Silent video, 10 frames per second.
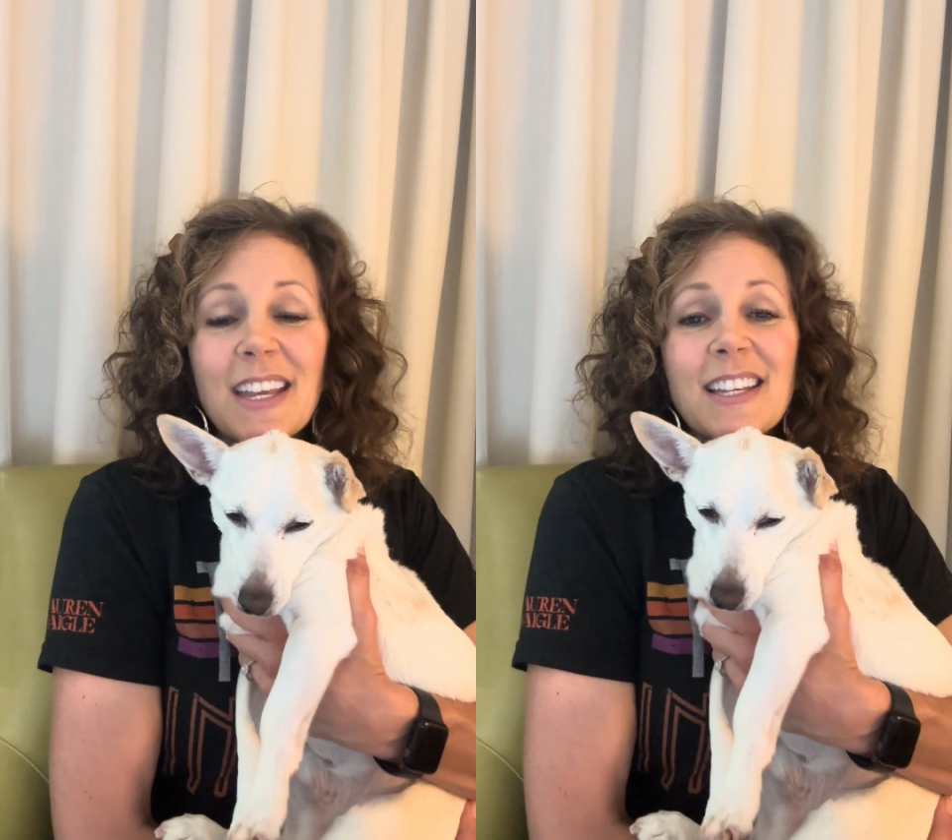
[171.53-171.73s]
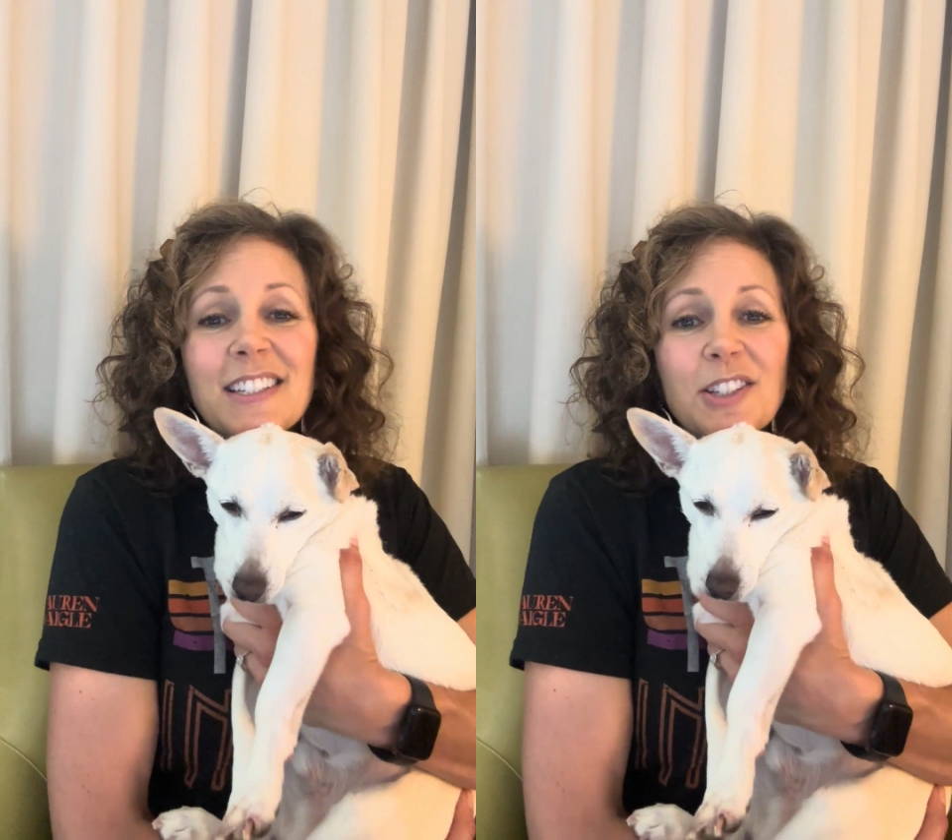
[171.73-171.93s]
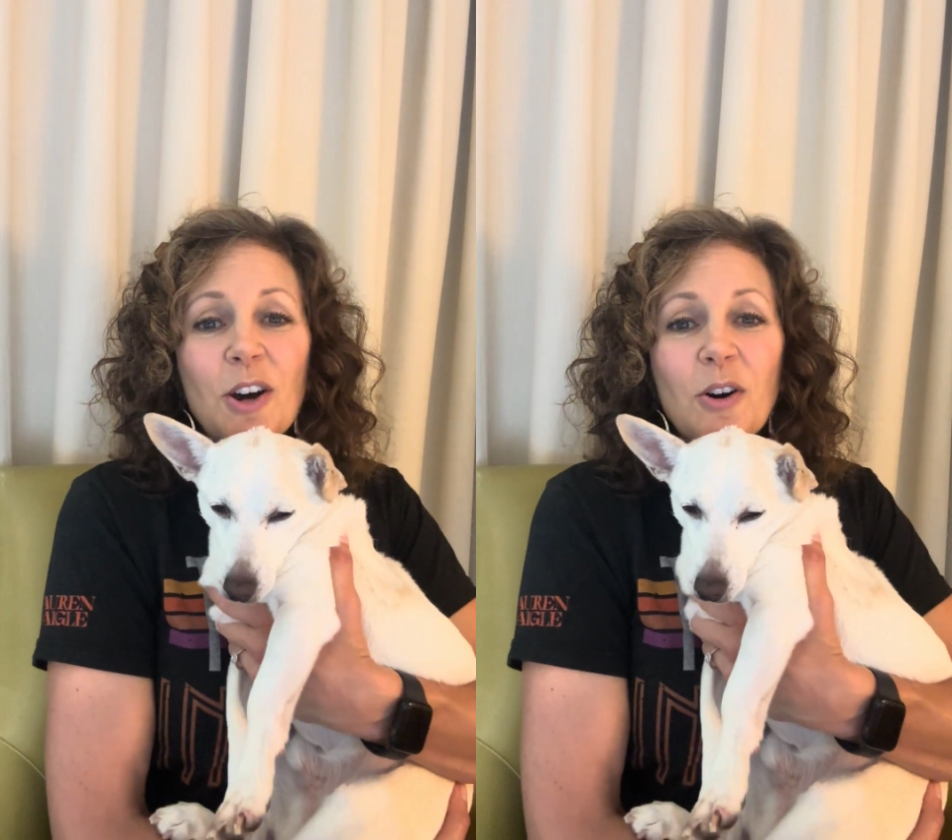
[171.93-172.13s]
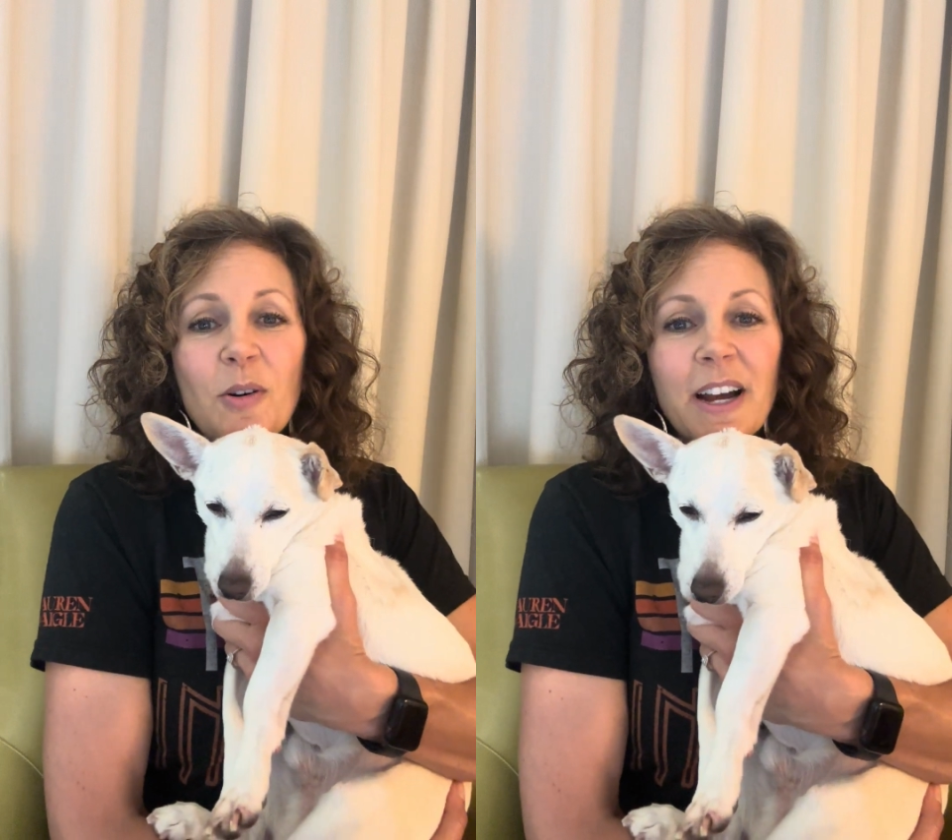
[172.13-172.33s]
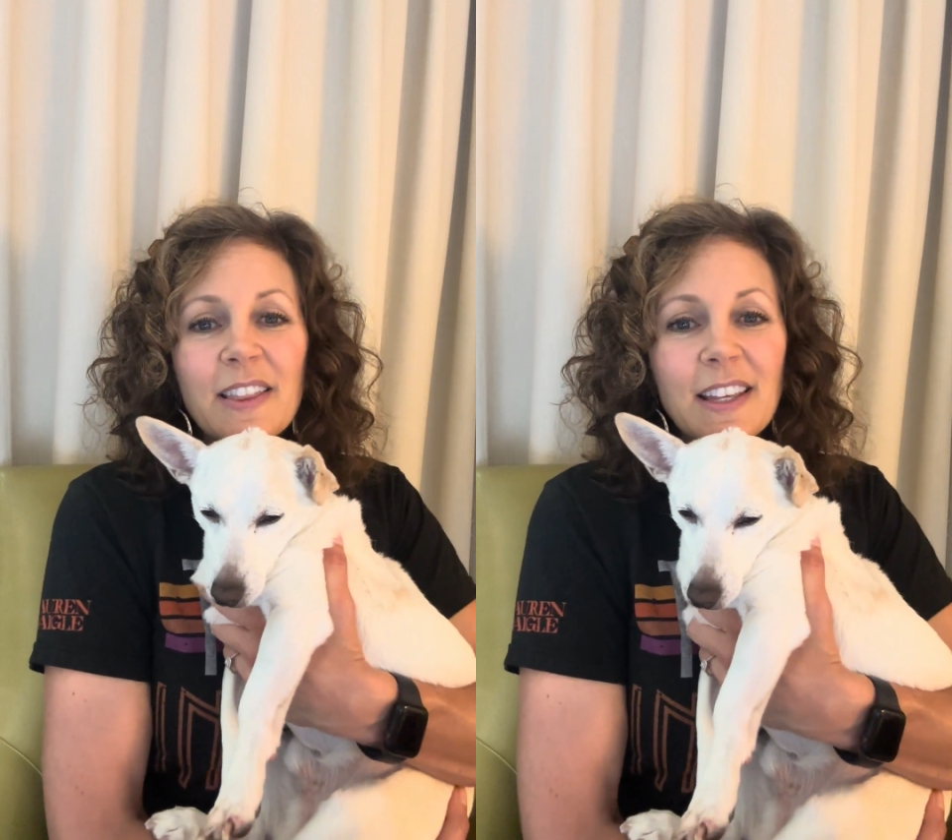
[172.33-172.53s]
So
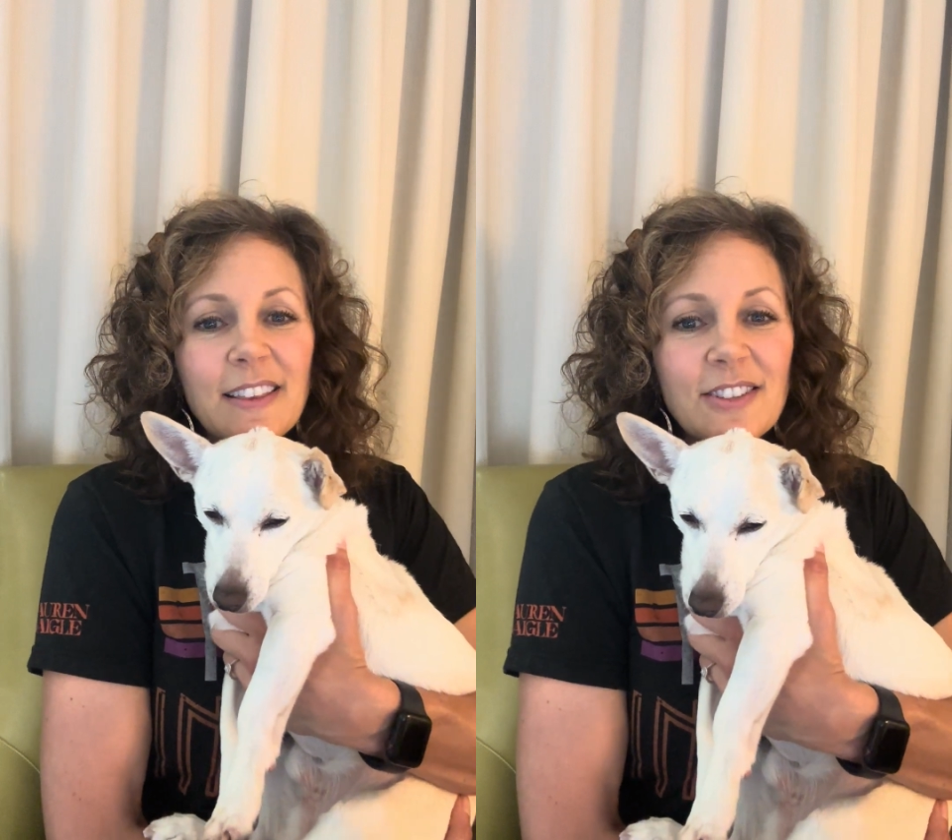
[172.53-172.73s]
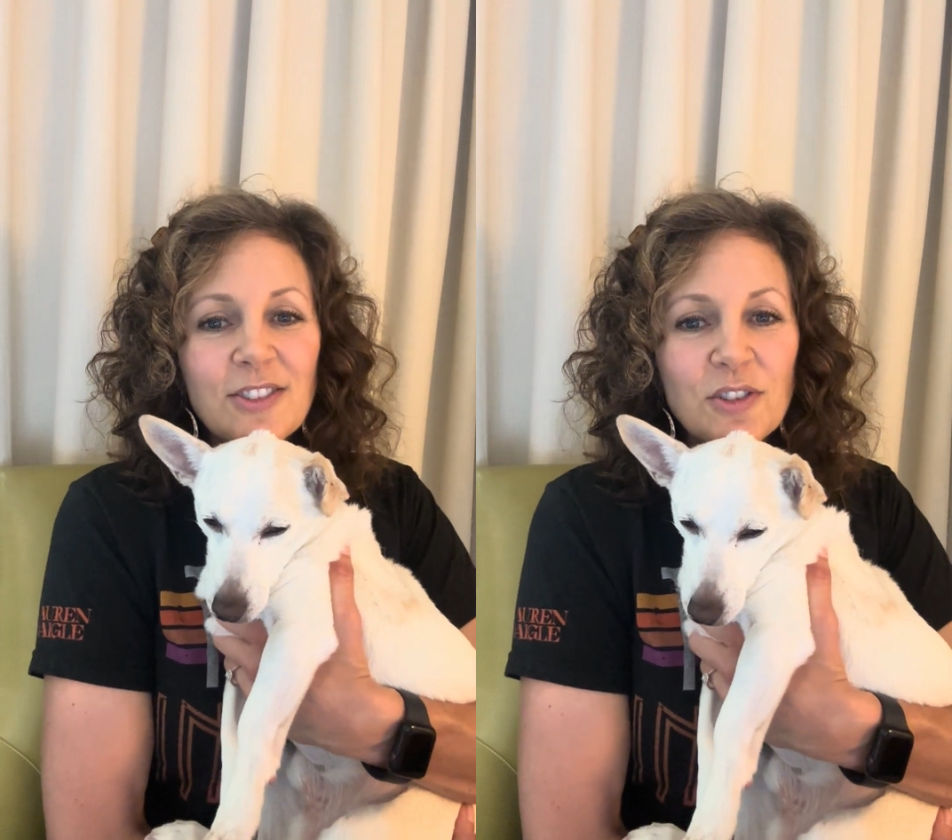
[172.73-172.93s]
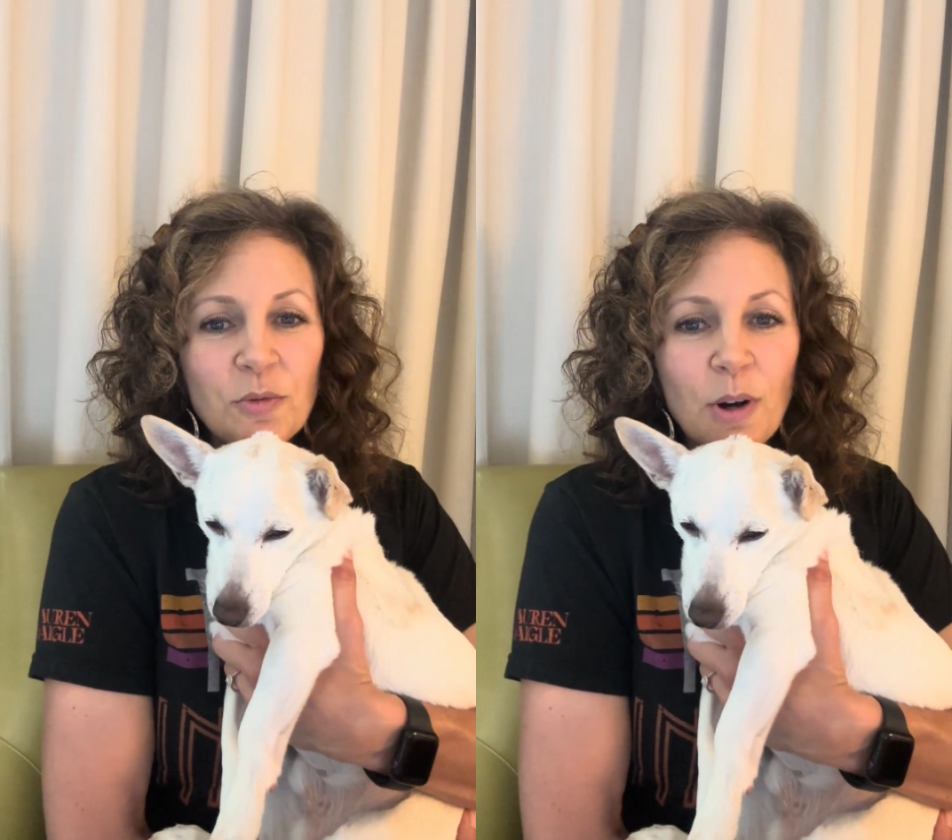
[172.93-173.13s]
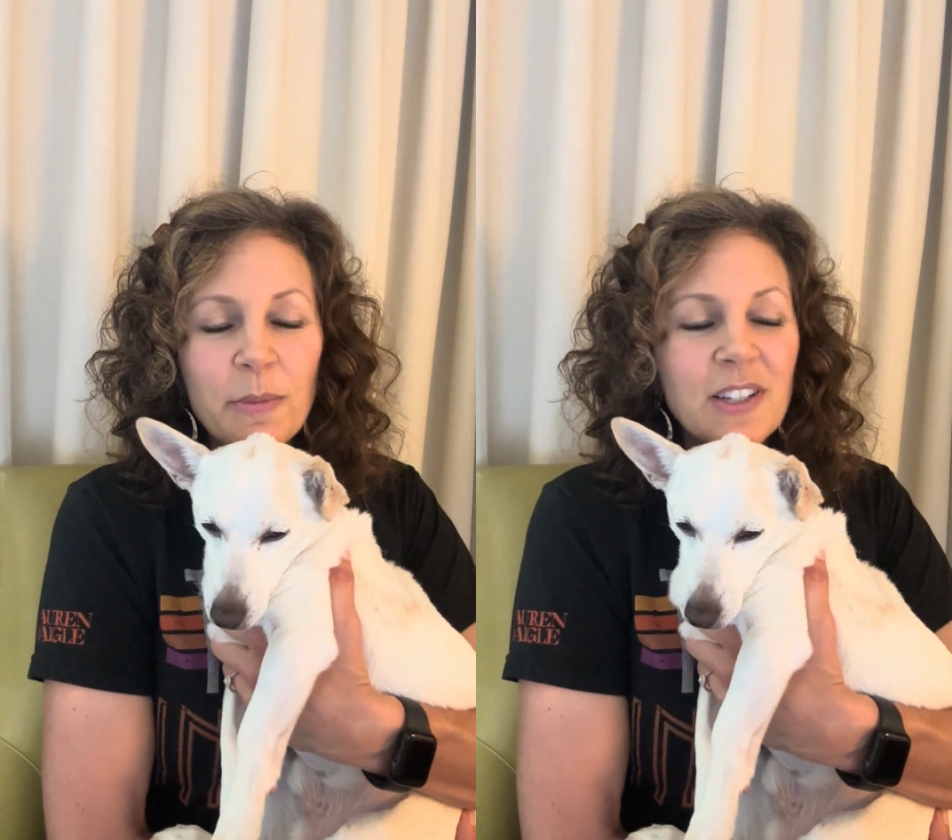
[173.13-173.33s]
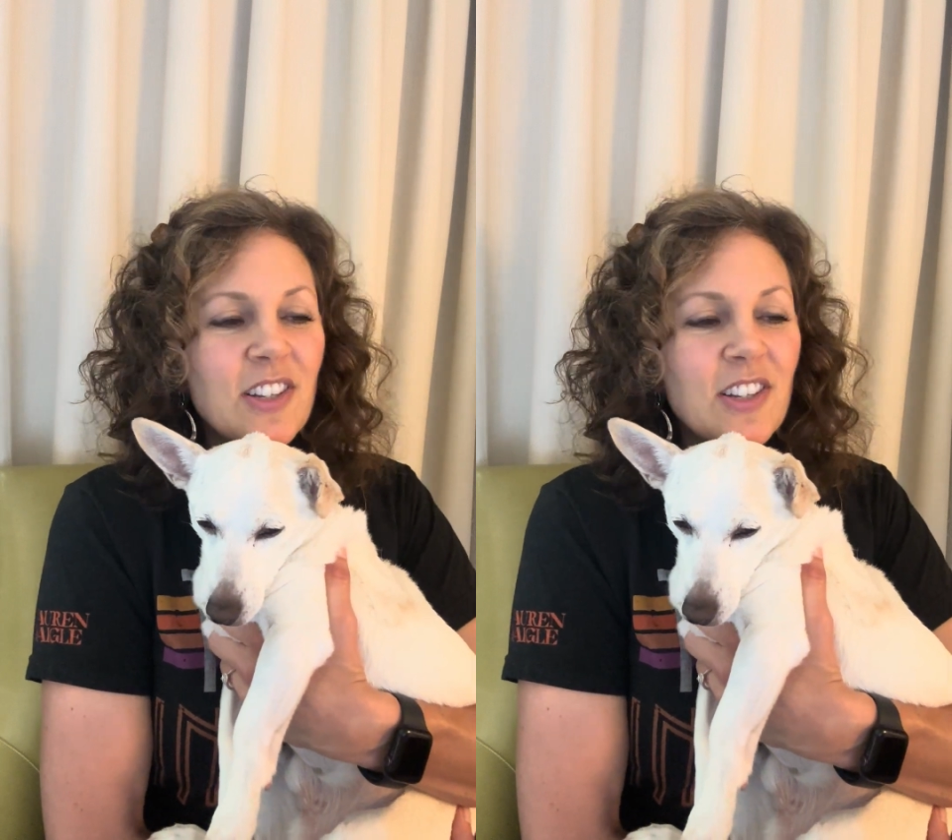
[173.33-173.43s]
I think this is a Romans